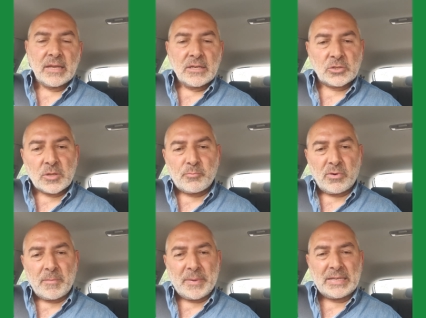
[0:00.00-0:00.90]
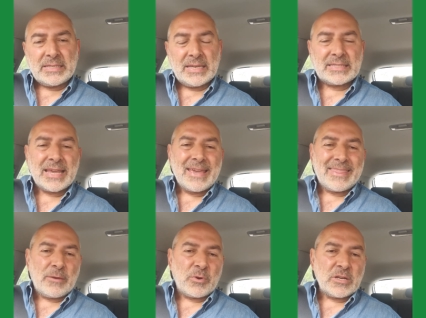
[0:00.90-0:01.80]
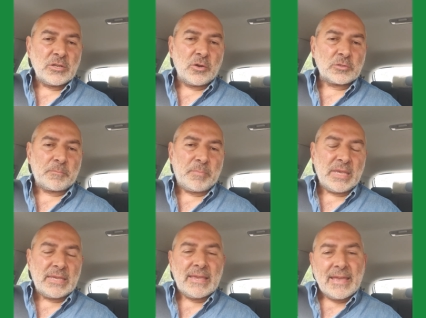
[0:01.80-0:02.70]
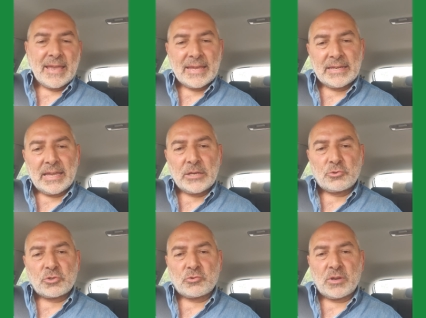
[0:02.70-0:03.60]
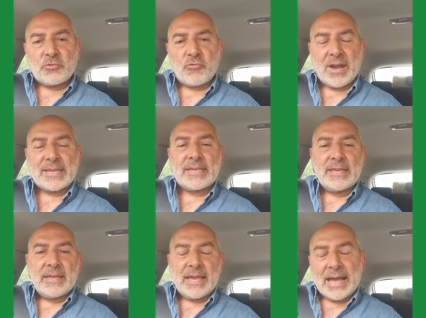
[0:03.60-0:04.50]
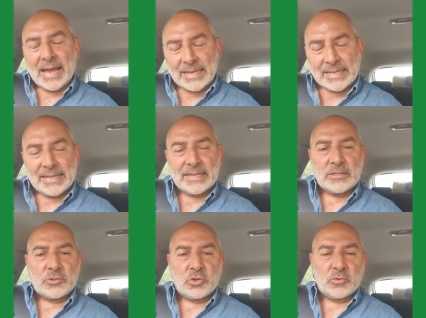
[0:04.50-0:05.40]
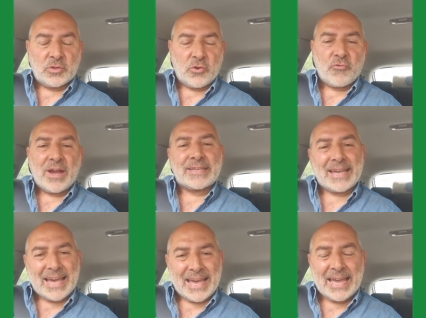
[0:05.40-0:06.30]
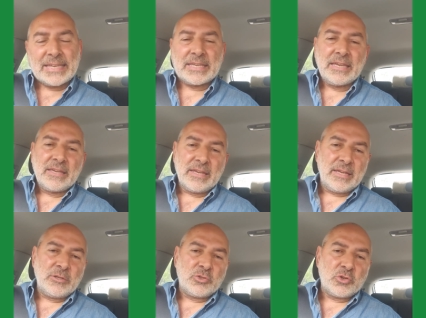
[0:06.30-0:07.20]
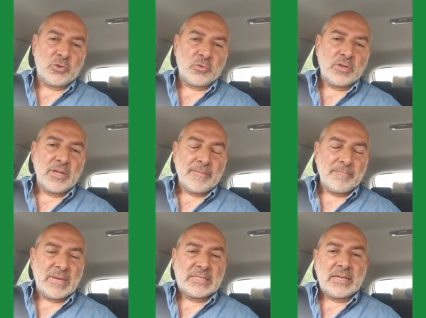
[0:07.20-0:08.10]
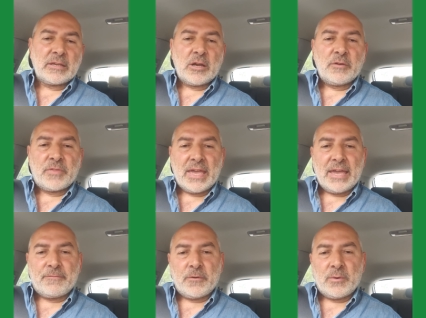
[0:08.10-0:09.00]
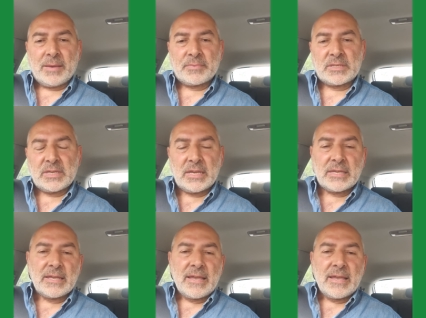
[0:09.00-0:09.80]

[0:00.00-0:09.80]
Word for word: So, the probability is there will not be an interest rate hike in June, not a hike, a hike in June meeting of the FOMC.